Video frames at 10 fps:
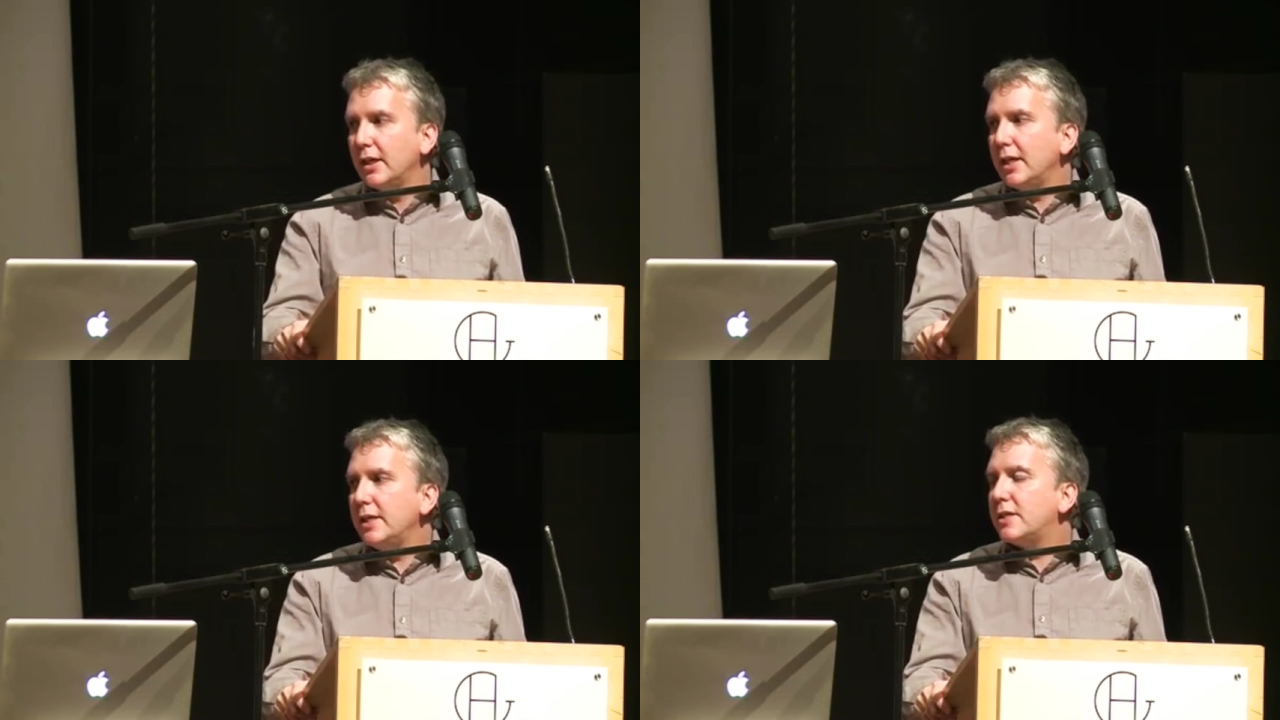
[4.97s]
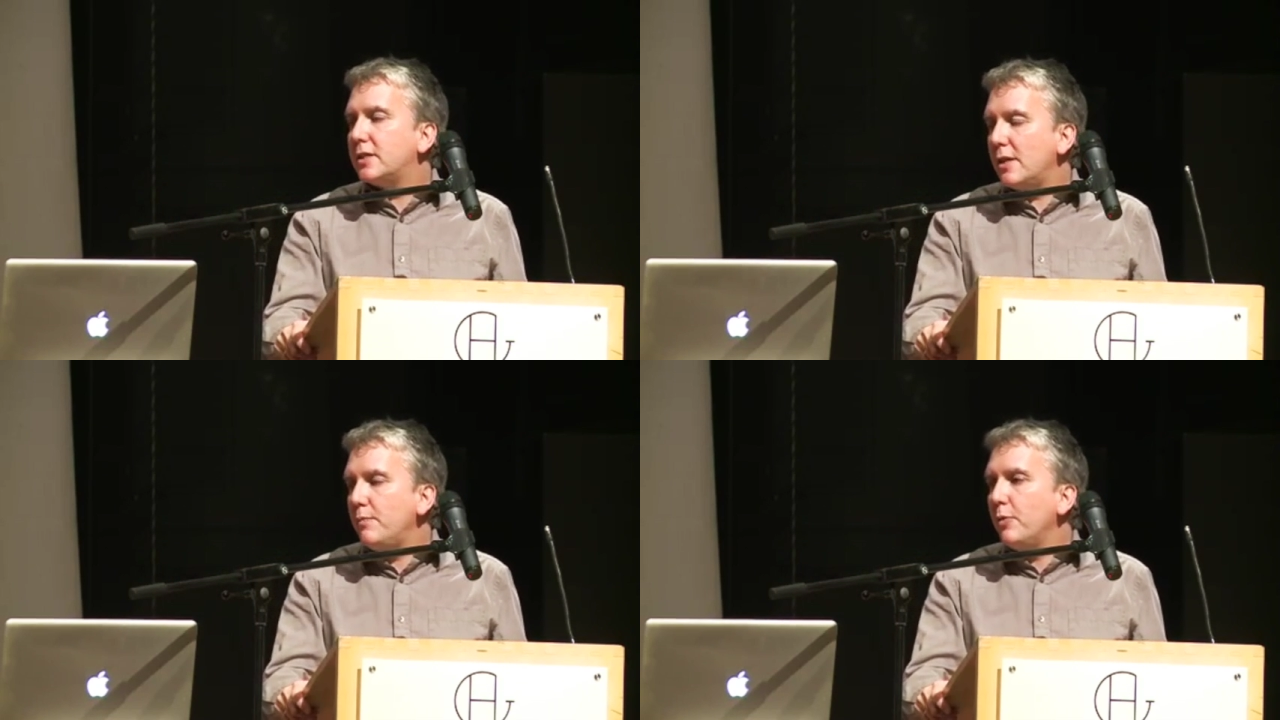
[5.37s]
is
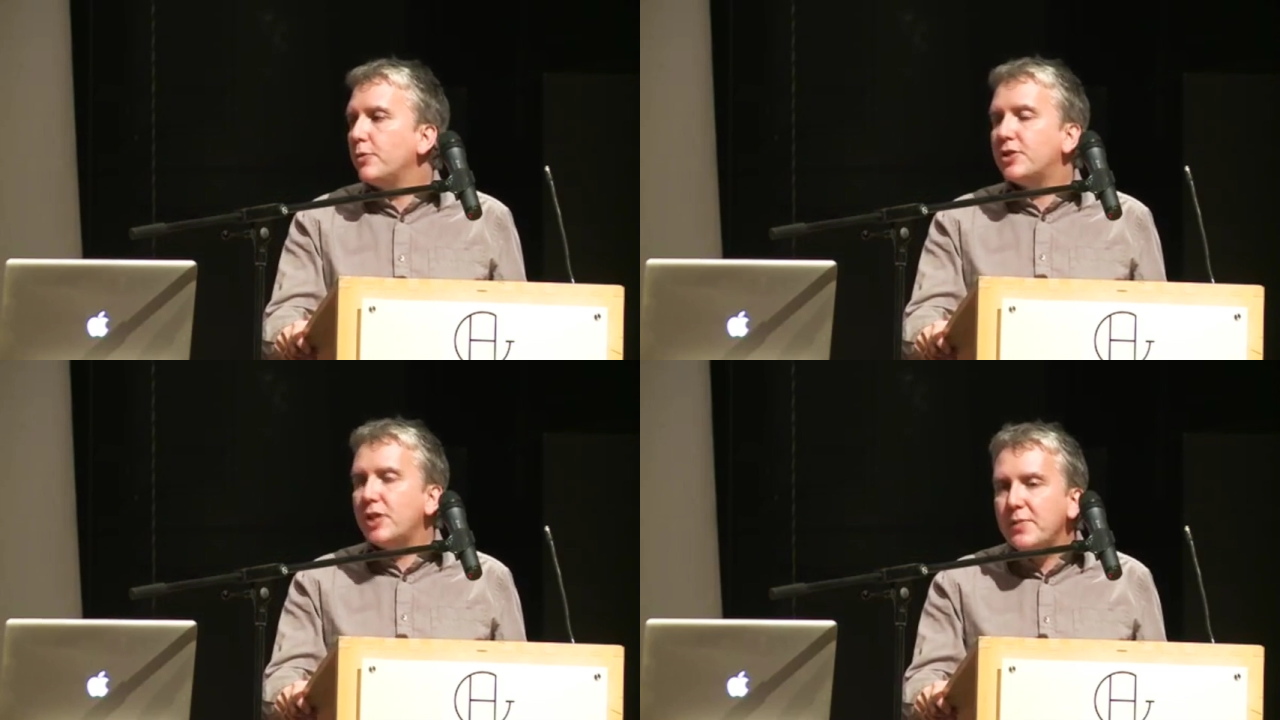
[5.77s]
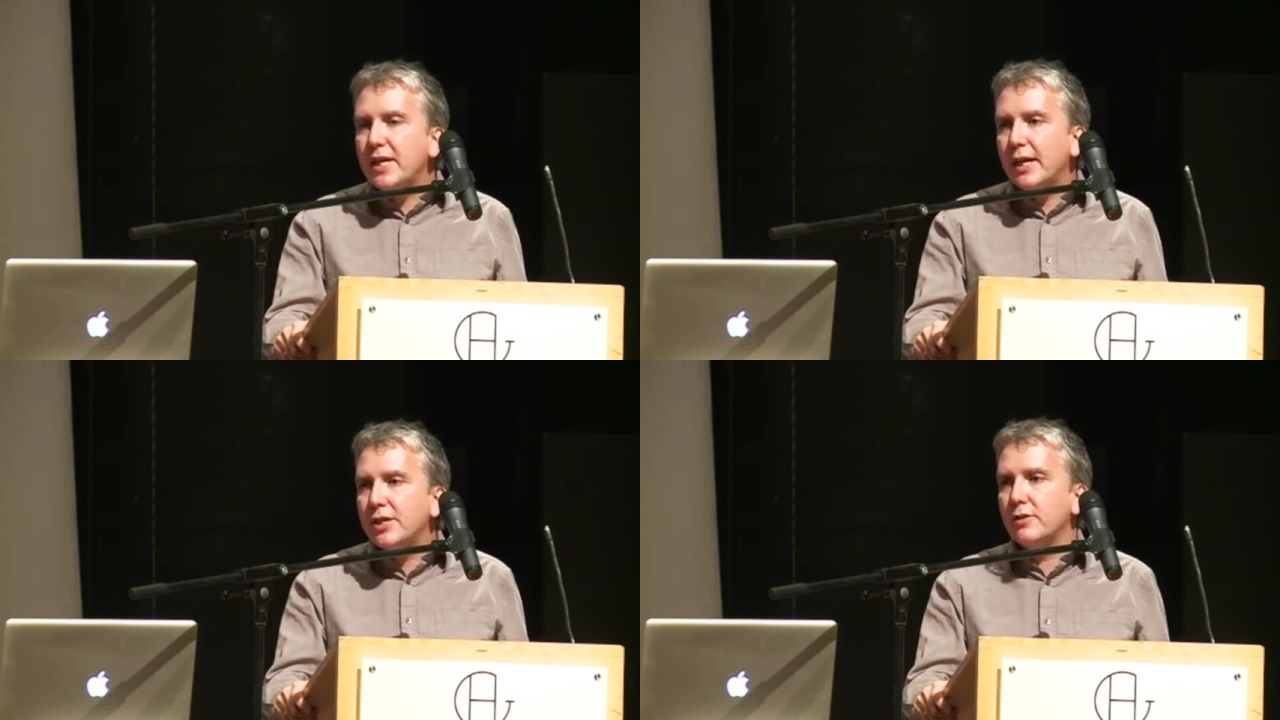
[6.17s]
simple
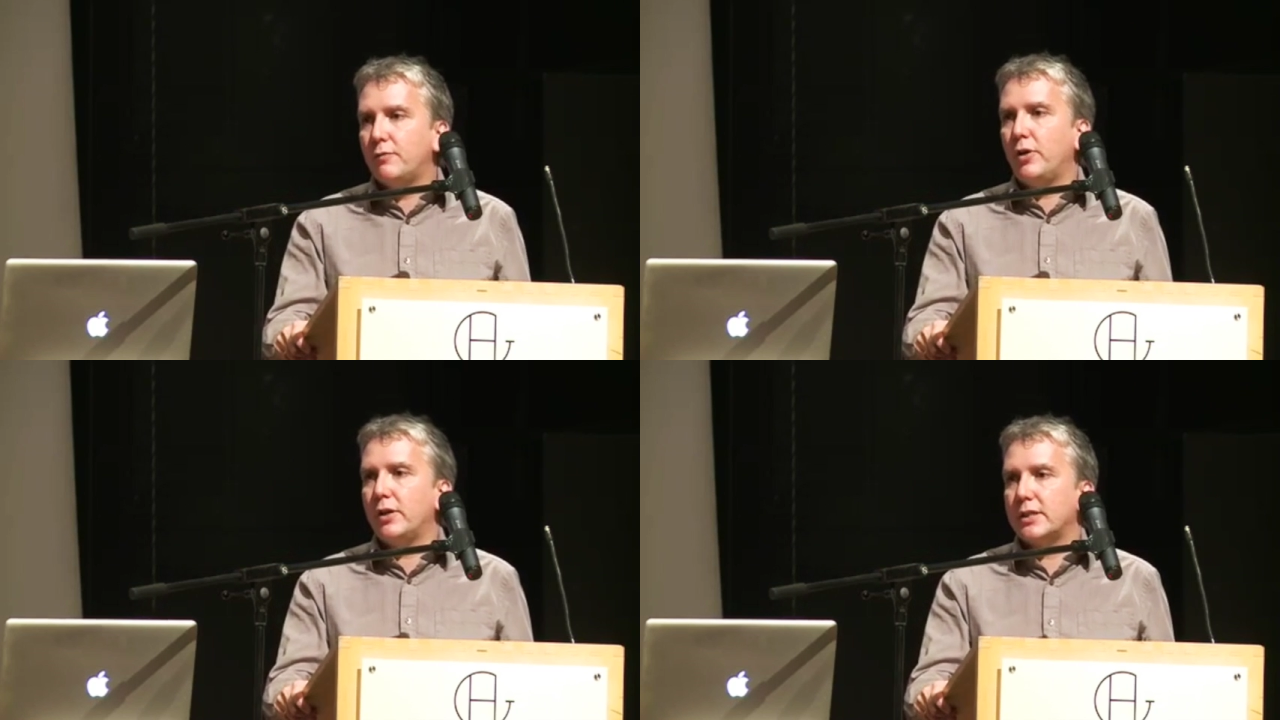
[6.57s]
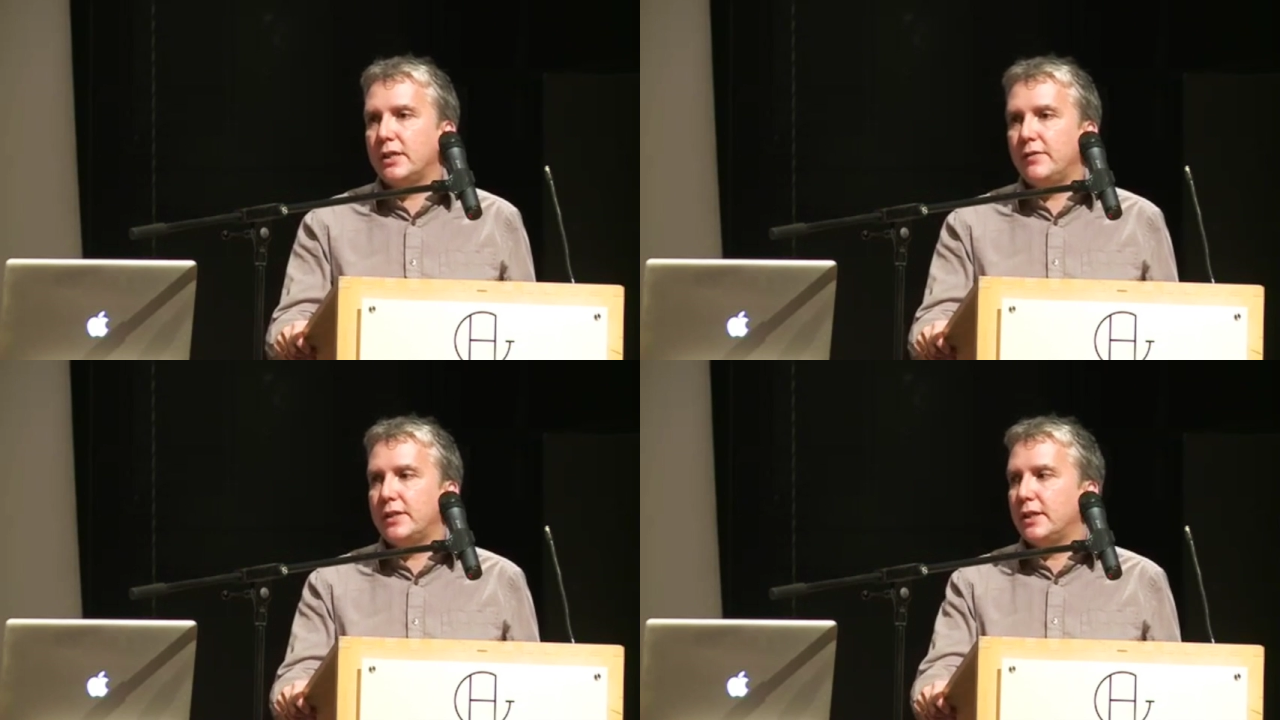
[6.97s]
simulation of
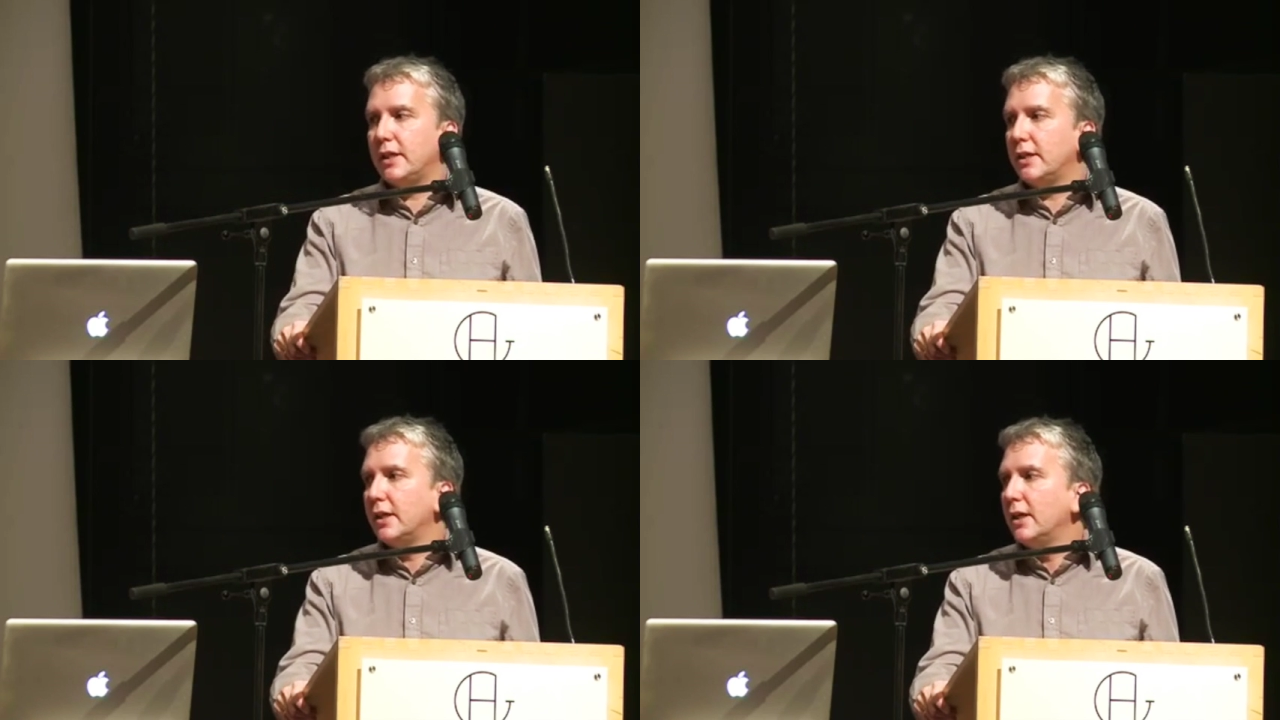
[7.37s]
productivity,